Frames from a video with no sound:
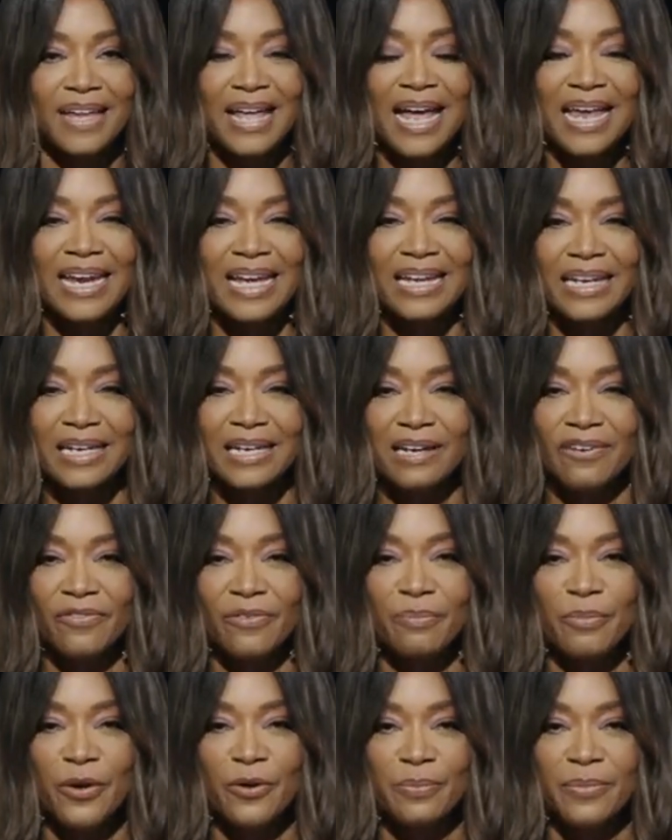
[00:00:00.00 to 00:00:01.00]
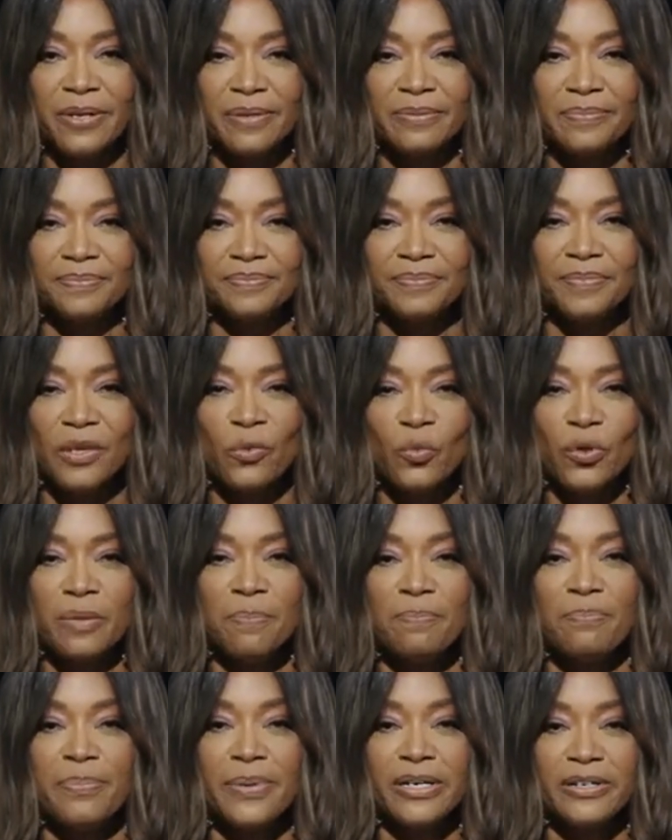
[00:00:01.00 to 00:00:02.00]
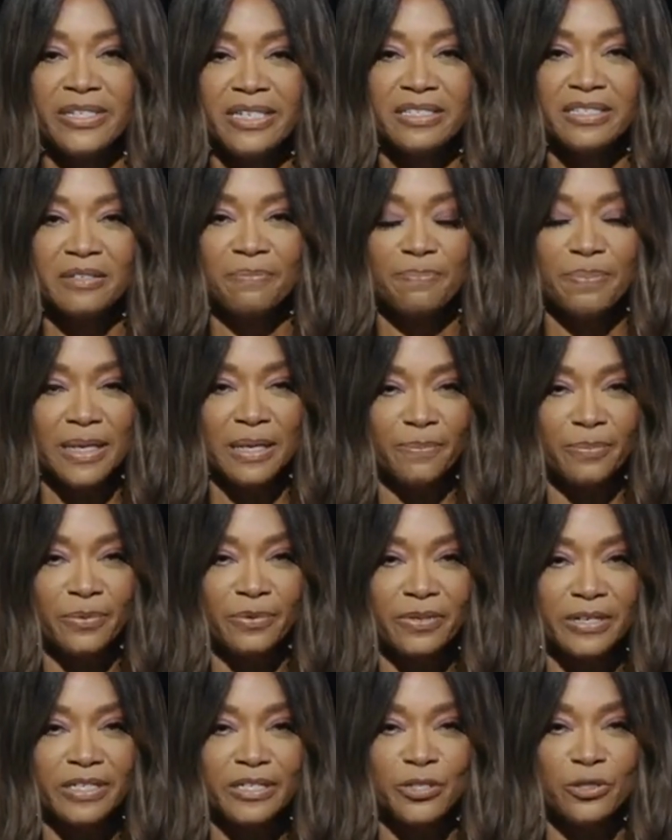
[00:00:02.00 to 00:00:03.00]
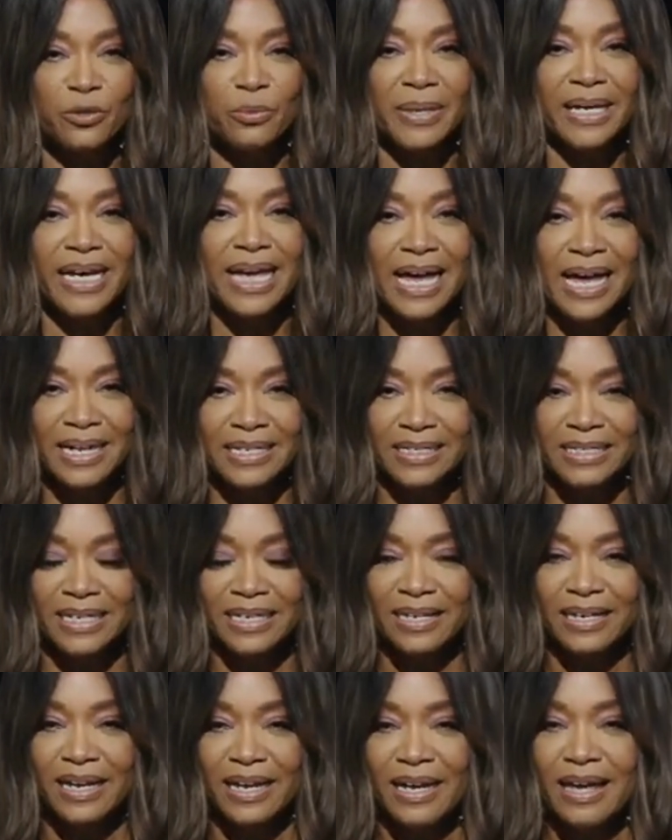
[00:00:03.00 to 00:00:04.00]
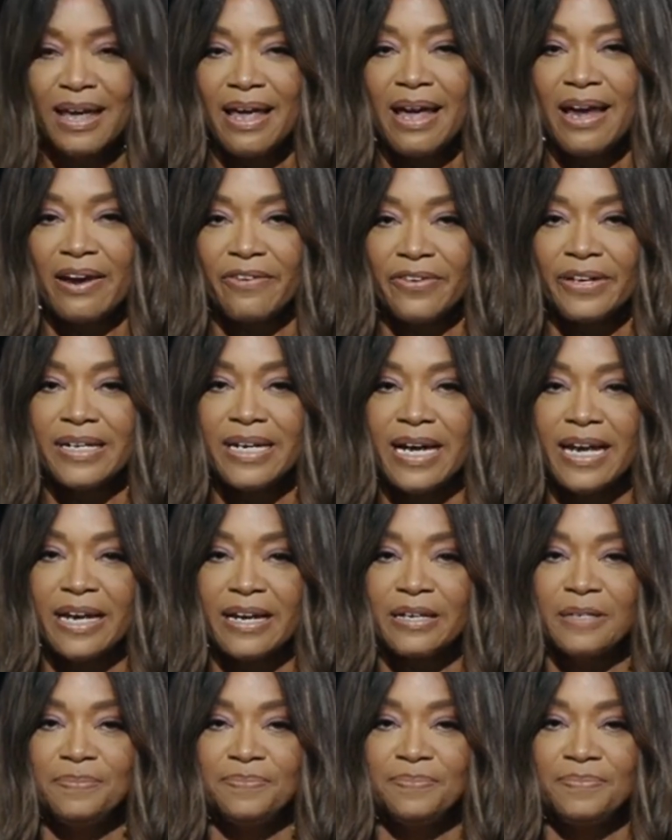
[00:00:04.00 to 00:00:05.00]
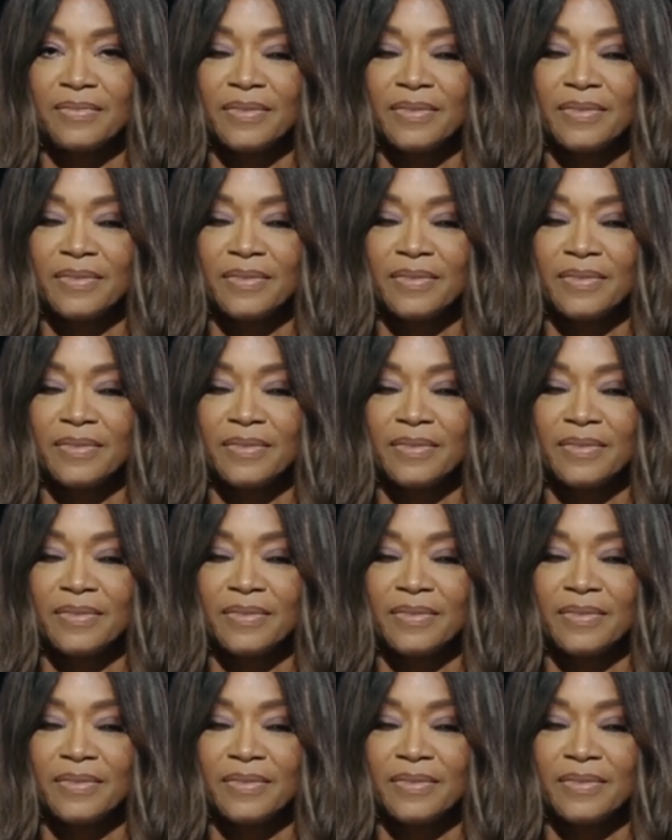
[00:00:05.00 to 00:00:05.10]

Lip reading: at any given moment. With billions of people consuming content every day,